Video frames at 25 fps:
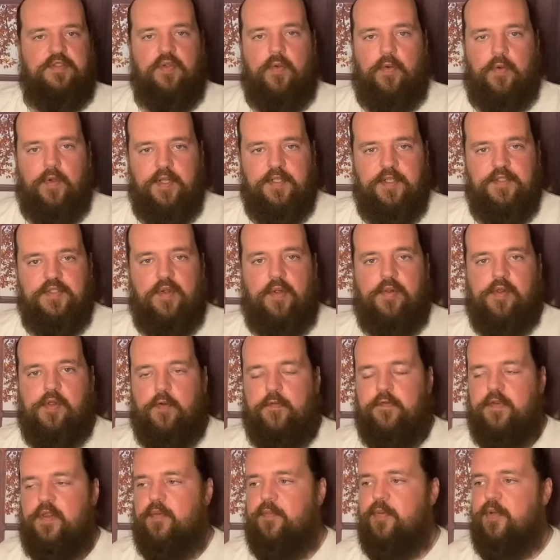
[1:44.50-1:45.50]
toys all
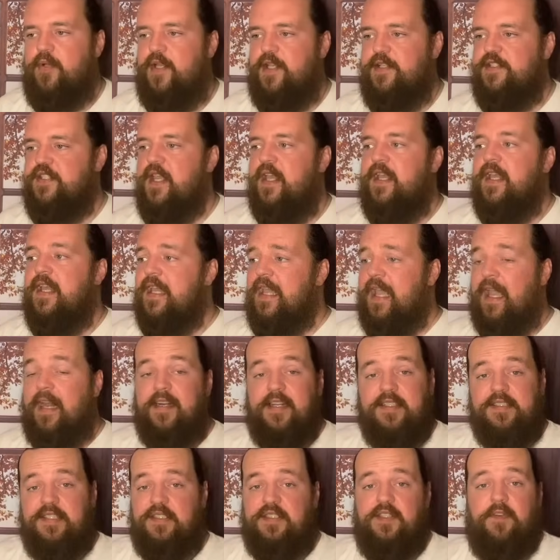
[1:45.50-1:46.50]
over the place. And
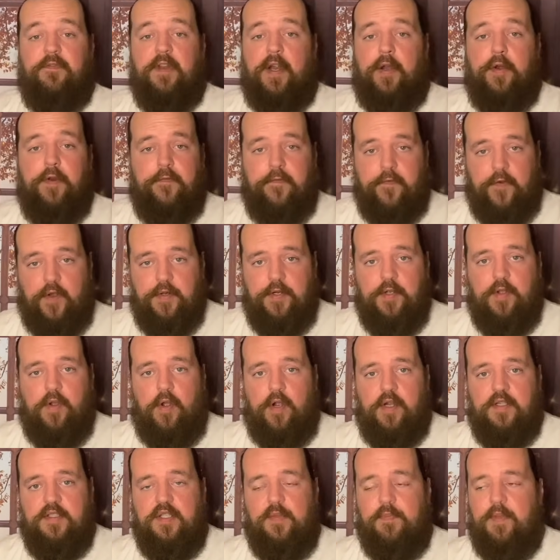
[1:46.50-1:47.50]
this is a very fun
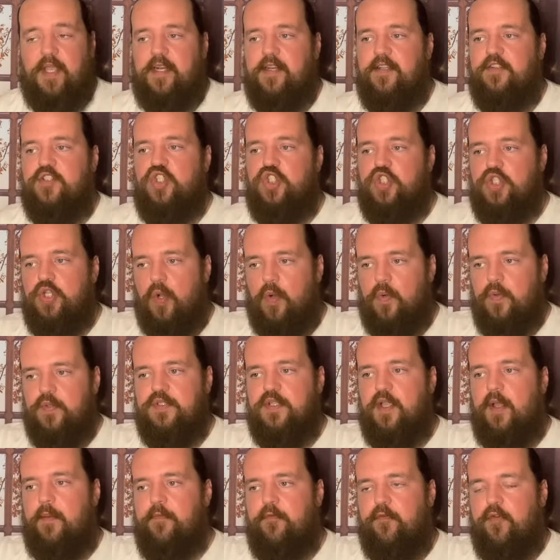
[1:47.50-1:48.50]
card to me, and it shows
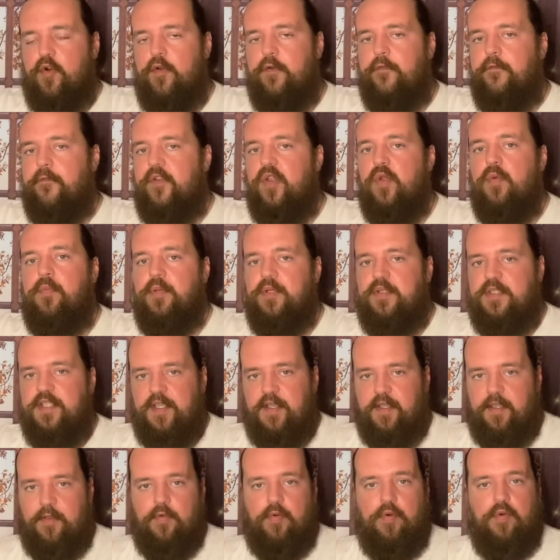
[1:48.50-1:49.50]
up for a few
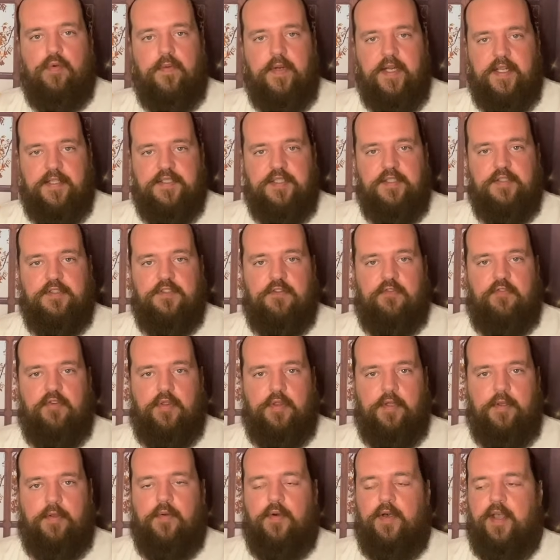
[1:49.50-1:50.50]
particular reasons for
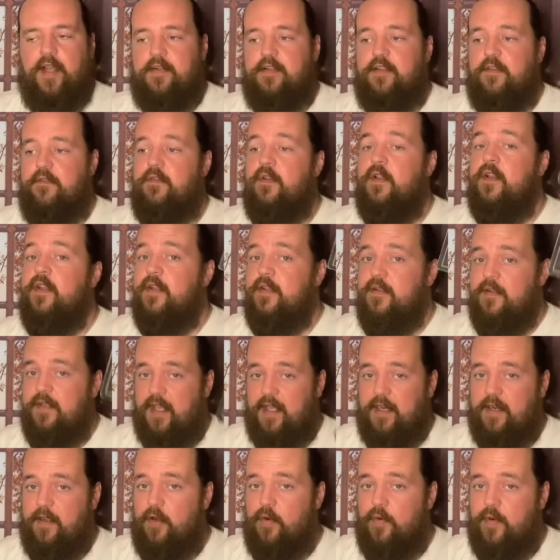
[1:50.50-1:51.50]
the collective.
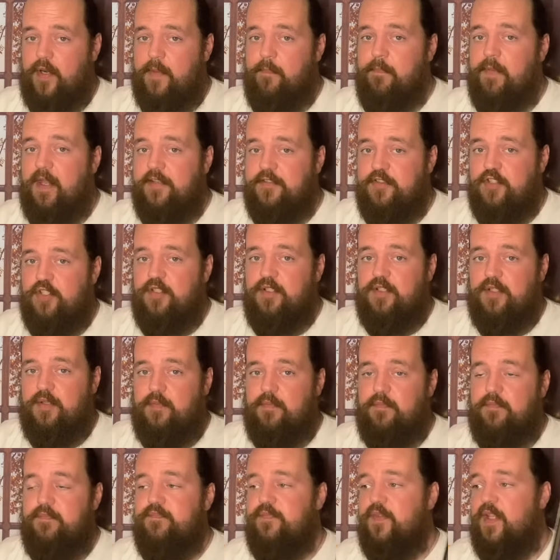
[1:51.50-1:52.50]
And I already mentioned
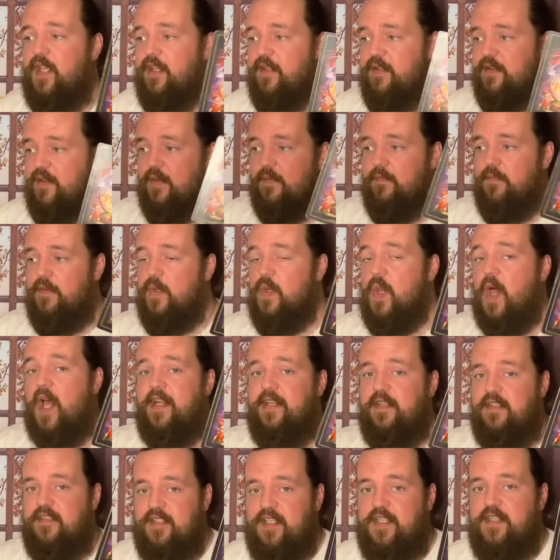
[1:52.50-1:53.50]
them in
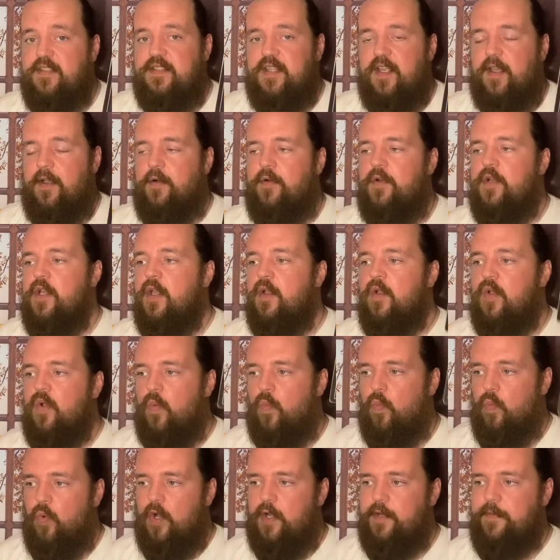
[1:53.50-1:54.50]
light detail.
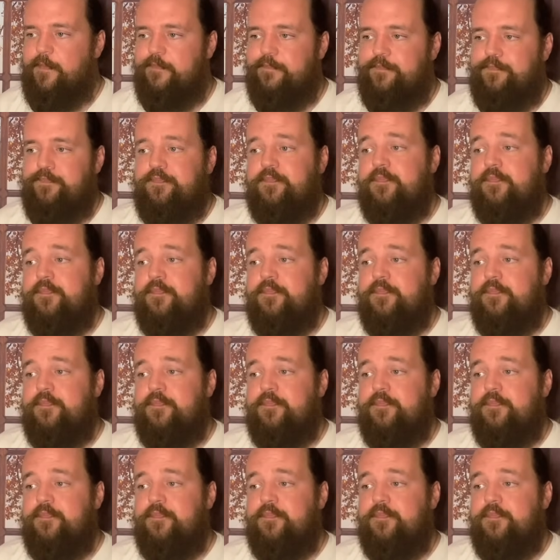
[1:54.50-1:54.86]
One,